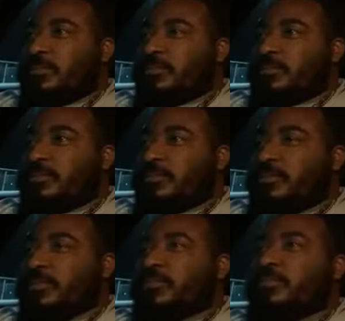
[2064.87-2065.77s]

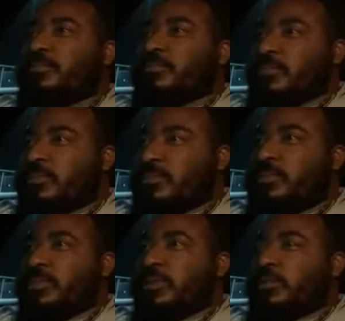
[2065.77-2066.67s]

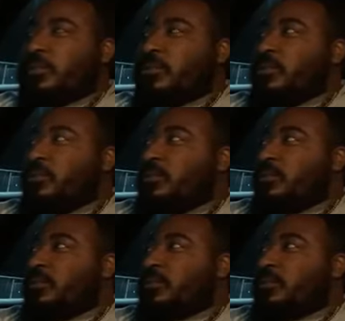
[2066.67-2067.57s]

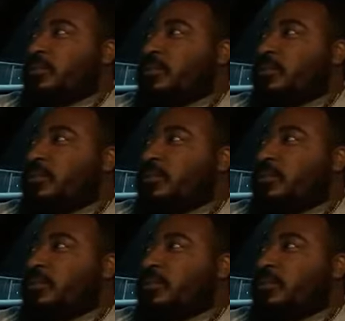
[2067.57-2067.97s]
This person isn't speaking.